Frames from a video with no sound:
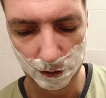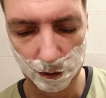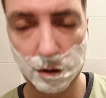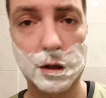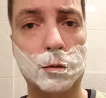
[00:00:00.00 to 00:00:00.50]

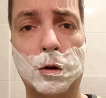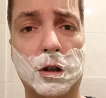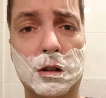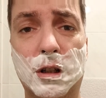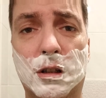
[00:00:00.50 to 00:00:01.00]
Somewhere
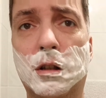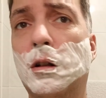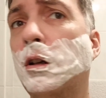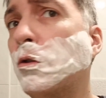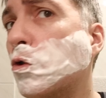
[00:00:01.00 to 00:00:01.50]
in that
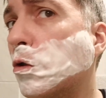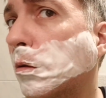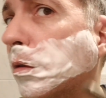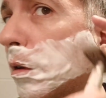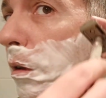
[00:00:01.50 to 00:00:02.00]
range
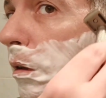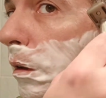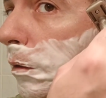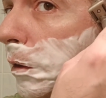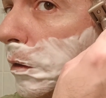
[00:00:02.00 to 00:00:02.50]
of
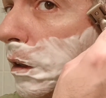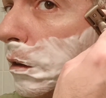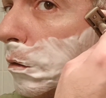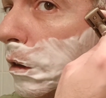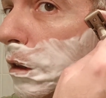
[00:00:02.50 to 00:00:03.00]

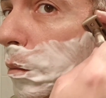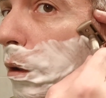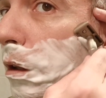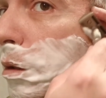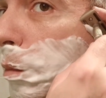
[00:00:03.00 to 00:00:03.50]
15-20
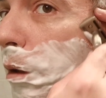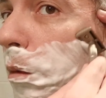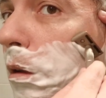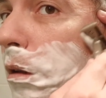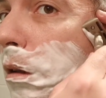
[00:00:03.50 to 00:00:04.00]
bucks
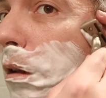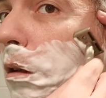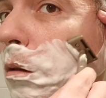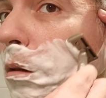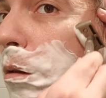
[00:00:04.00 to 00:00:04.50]
maybe, I
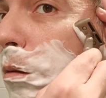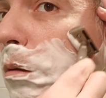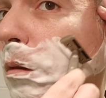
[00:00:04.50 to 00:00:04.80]
don't know.